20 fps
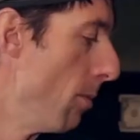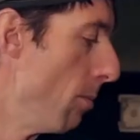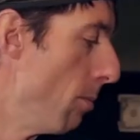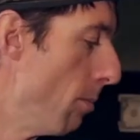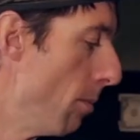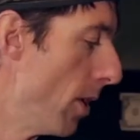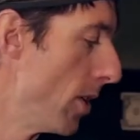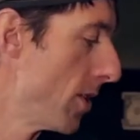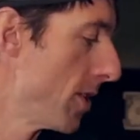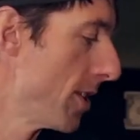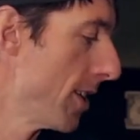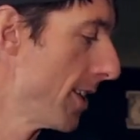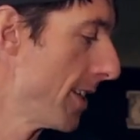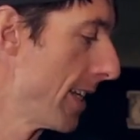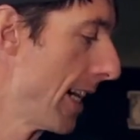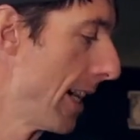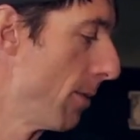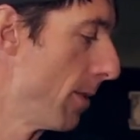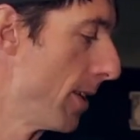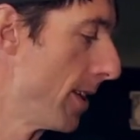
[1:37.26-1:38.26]
Most of the
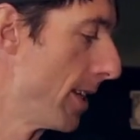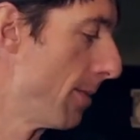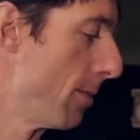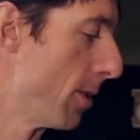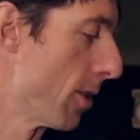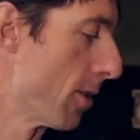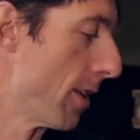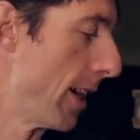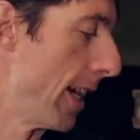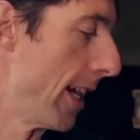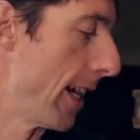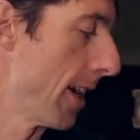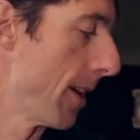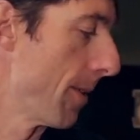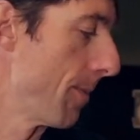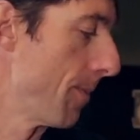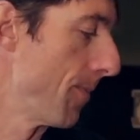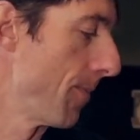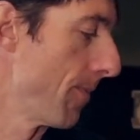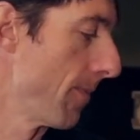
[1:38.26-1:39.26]
time with a double crank,
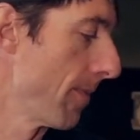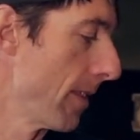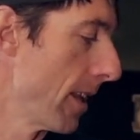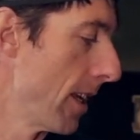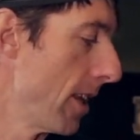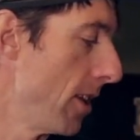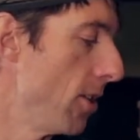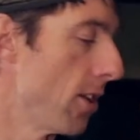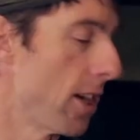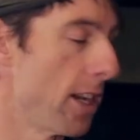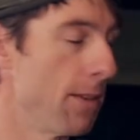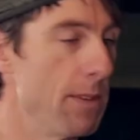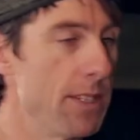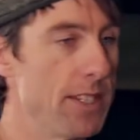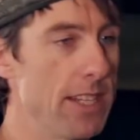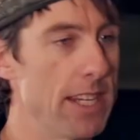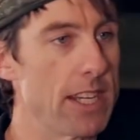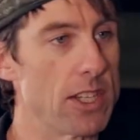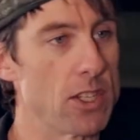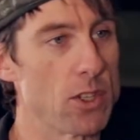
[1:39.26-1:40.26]
you're going to be
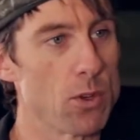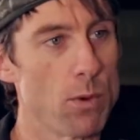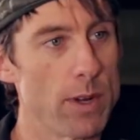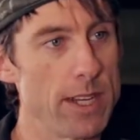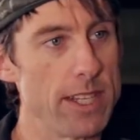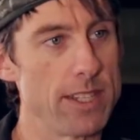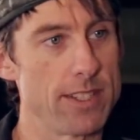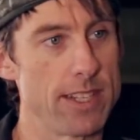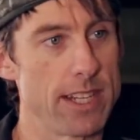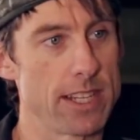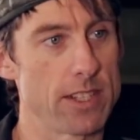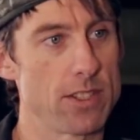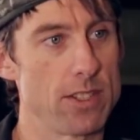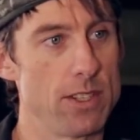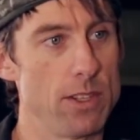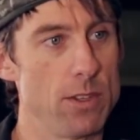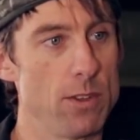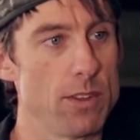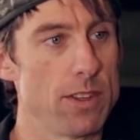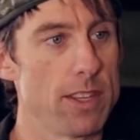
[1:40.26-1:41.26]
seeing a
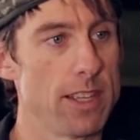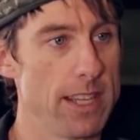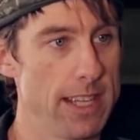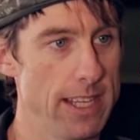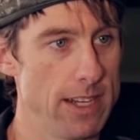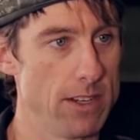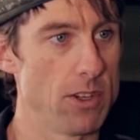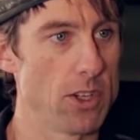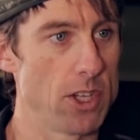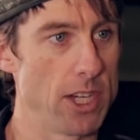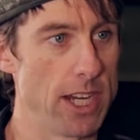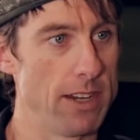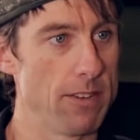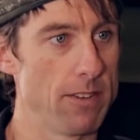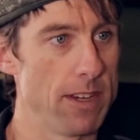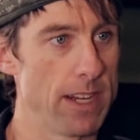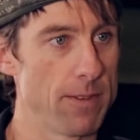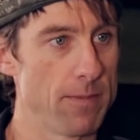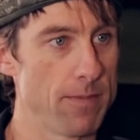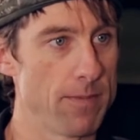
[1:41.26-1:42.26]
26-tooth inner
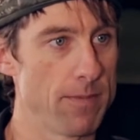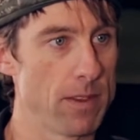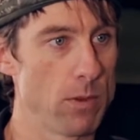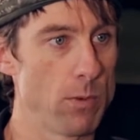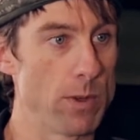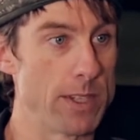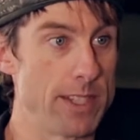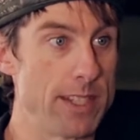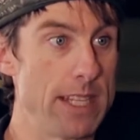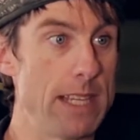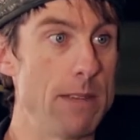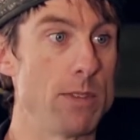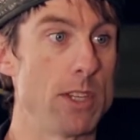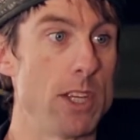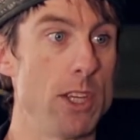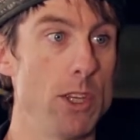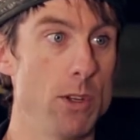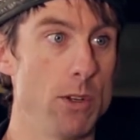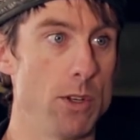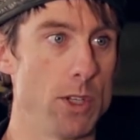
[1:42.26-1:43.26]
chainring, which seems
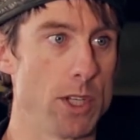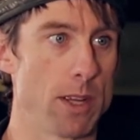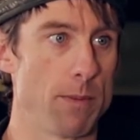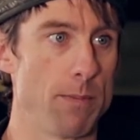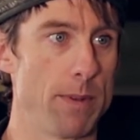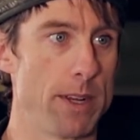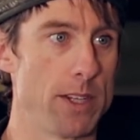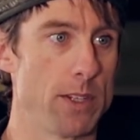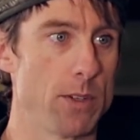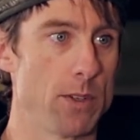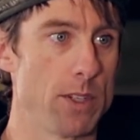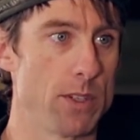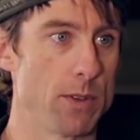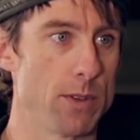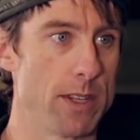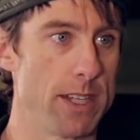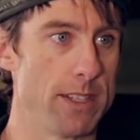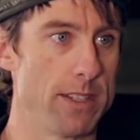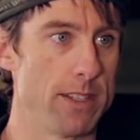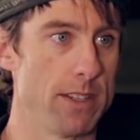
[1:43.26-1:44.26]
huge compared to a
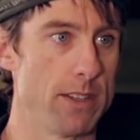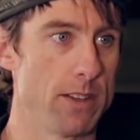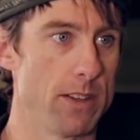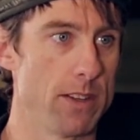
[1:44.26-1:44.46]
22.